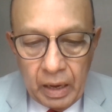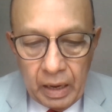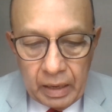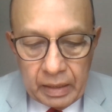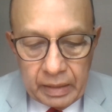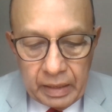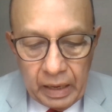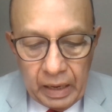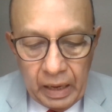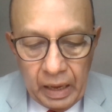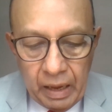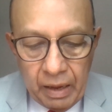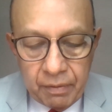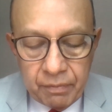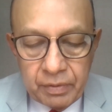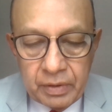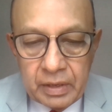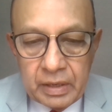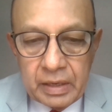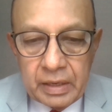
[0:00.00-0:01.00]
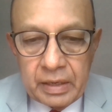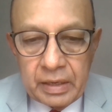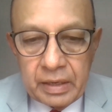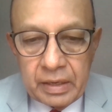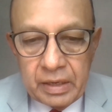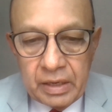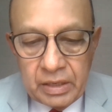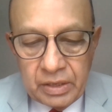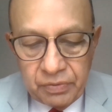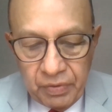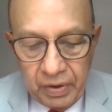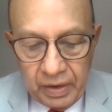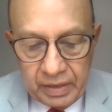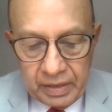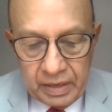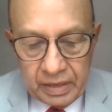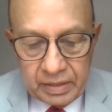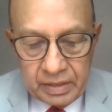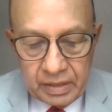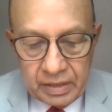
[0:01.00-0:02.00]
and they have increased
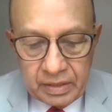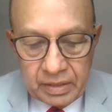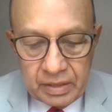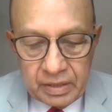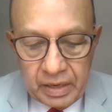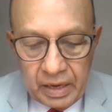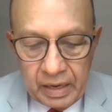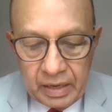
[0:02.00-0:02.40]
fatty acids